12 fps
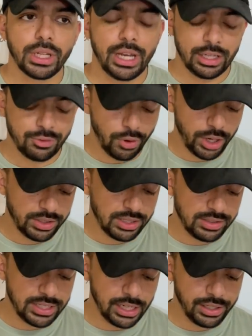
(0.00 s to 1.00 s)
as far as
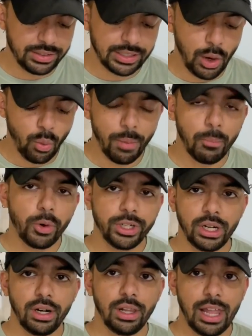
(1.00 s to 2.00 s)
his deal, he's got one more
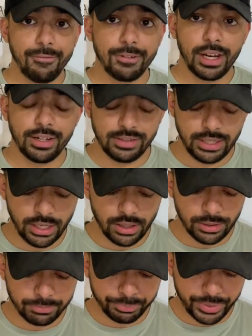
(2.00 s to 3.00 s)
year left on his
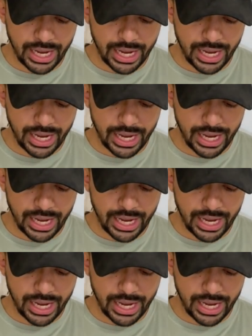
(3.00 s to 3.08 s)
deal